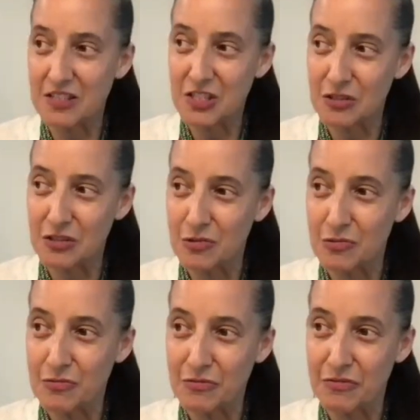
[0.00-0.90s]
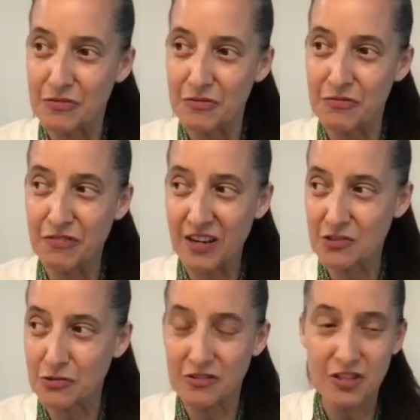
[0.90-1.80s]
to
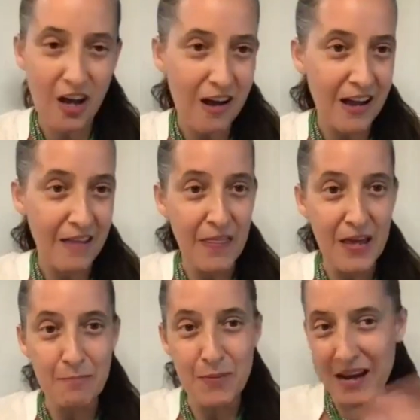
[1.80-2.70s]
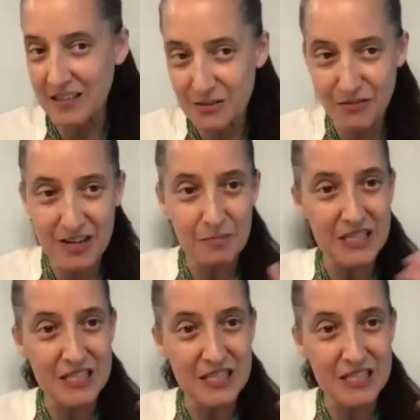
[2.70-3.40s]
federal law, and then back to family,